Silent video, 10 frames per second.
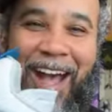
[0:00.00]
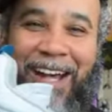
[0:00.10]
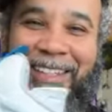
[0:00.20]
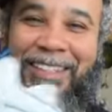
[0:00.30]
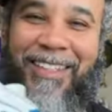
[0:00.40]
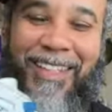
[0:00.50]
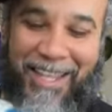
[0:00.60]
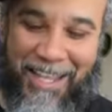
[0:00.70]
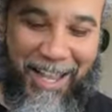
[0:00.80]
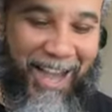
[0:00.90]
house,
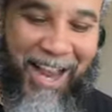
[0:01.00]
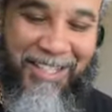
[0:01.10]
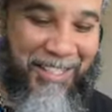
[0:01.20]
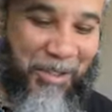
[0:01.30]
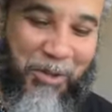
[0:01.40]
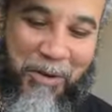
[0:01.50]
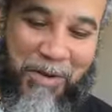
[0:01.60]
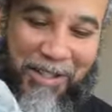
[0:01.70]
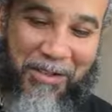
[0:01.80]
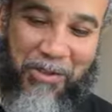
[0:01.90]
and I just threw them
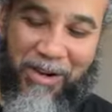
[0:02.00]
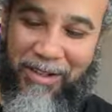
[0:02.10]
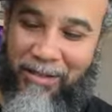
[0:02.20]
in the trunk.